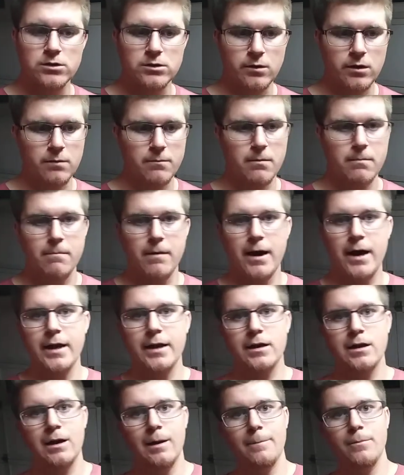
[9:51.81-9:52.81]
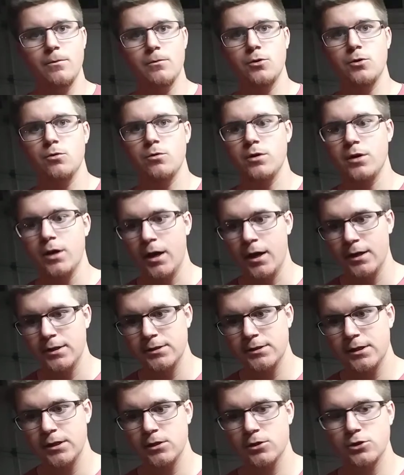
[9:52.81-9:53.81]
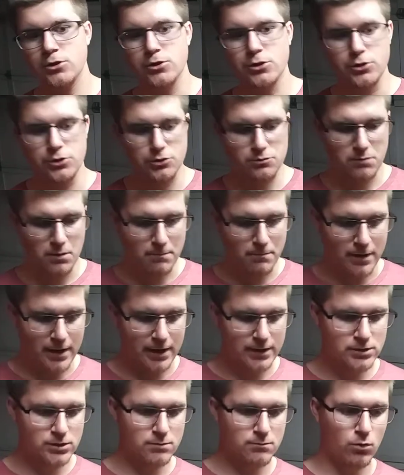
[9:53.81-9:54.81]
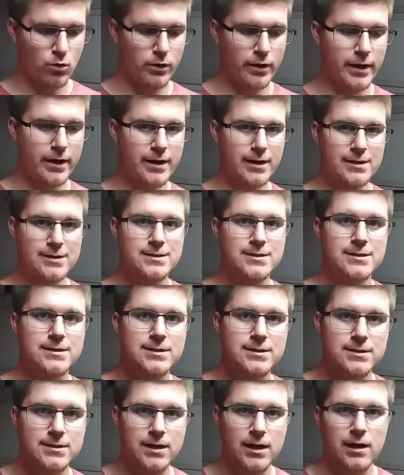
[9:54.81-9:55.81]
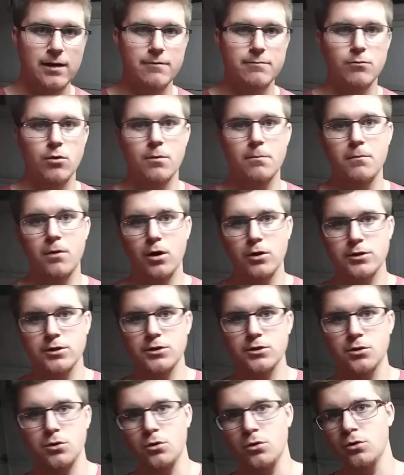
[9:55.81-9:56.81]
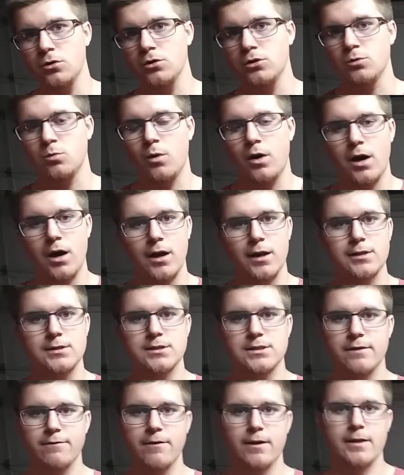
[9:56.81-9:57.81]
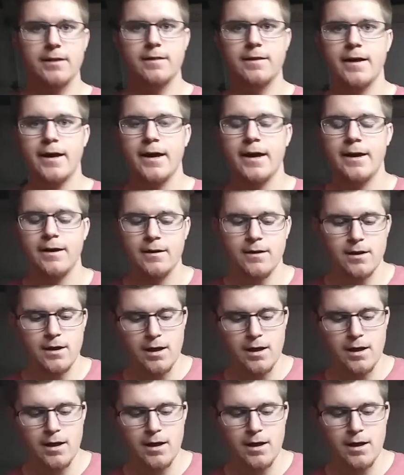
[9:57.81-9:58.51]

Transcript: I'm going to be buying a couple new guns here soon. Be buying some more EDC stuff, more multi-tools, wallets, stuff like that.